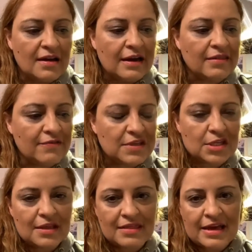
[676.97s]
and the
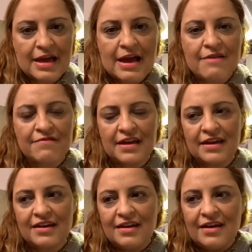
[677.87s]
vision that they have
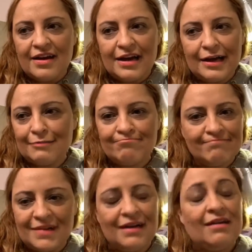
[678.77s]
that
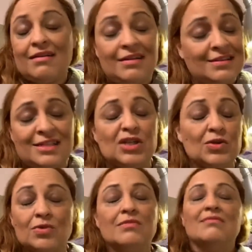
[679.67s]
I
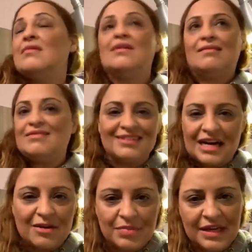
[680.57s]
still
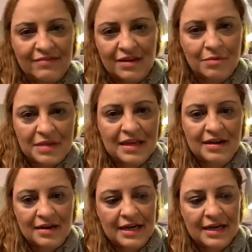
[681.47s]
can't believe that I'm here.